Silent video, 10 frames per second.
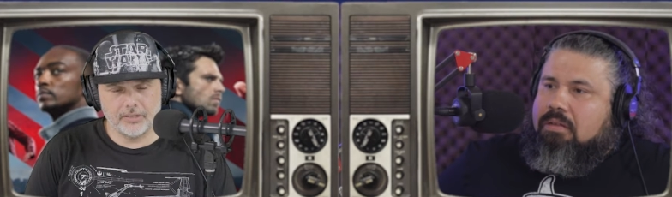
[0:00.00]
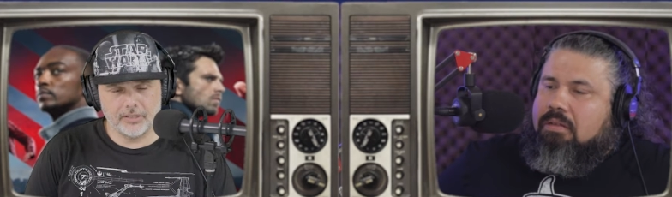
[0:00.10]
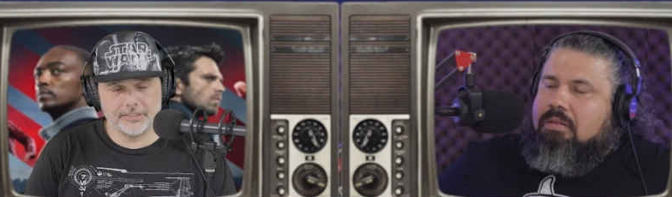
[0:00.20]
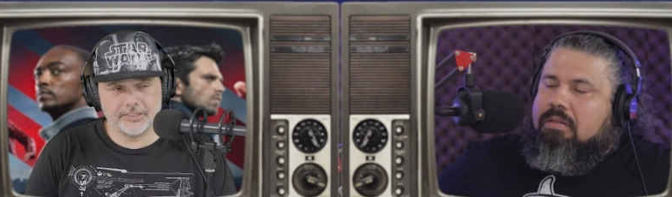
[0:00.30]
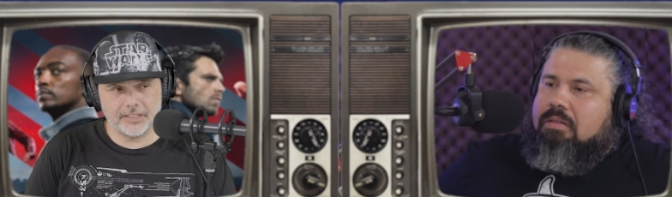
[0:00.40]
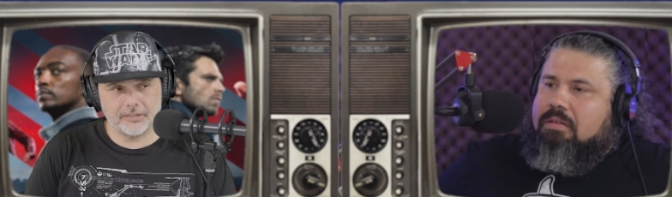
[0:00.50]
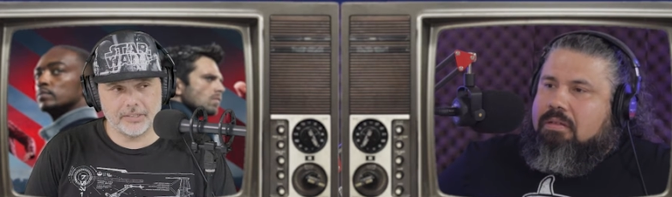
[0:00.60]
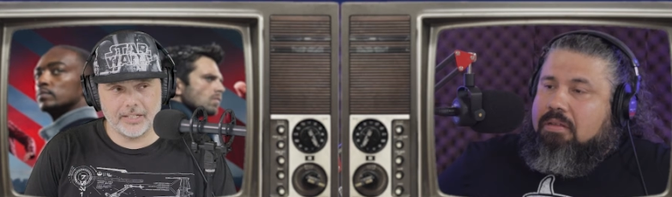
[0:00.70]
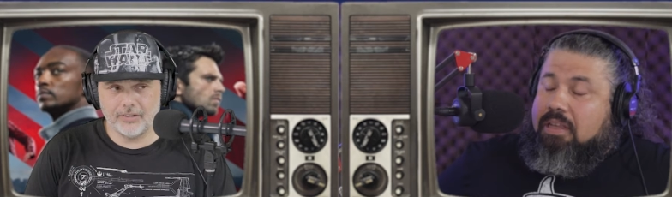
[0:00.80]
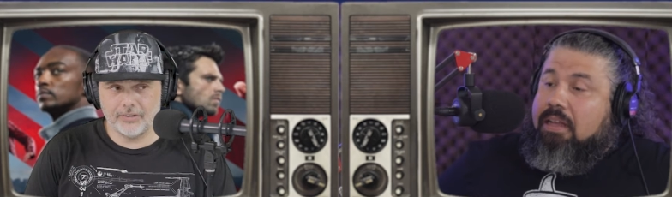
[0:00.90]
Speaker 1: little
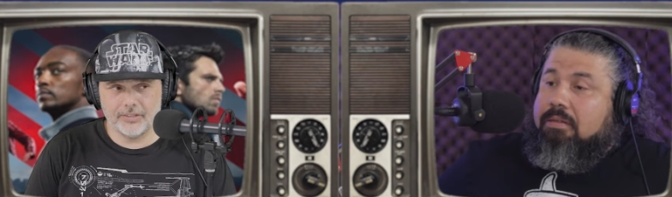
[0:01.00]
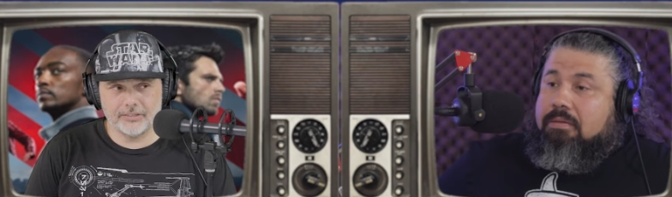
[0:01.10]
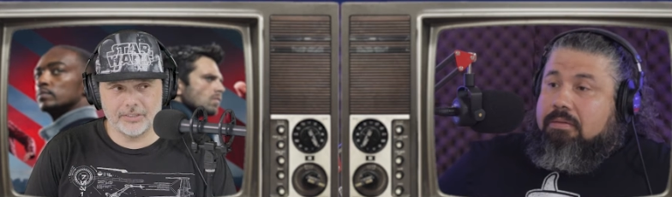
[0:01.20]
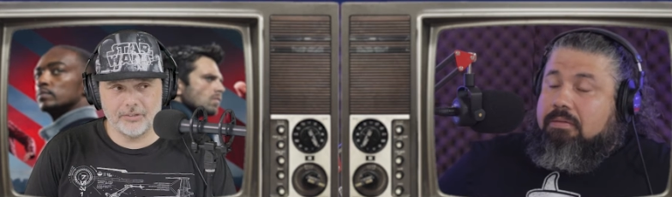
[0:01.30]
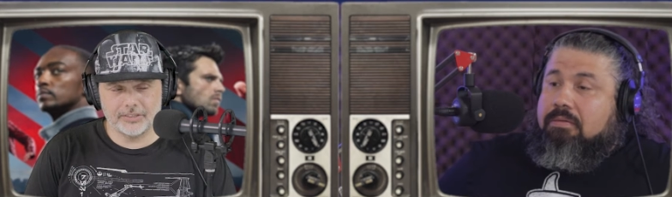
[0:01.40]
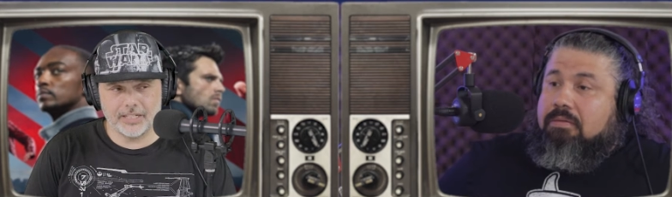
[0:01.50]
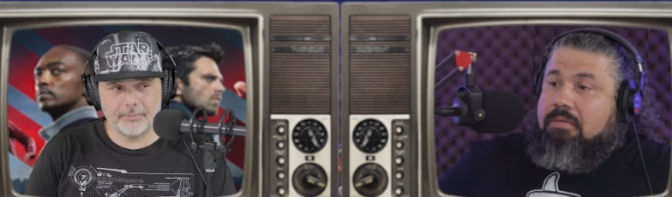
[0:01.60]
unsettling. I don't yeah. know. That was the only